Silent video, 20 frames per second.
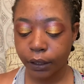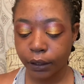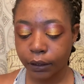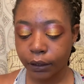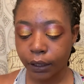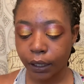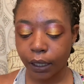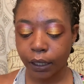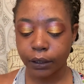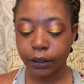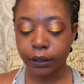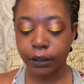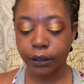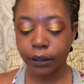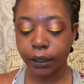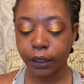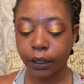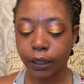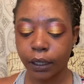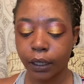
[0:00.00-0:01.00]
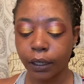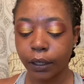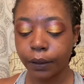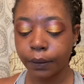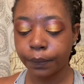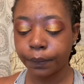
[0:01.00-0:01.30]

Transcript: into lots of skincare.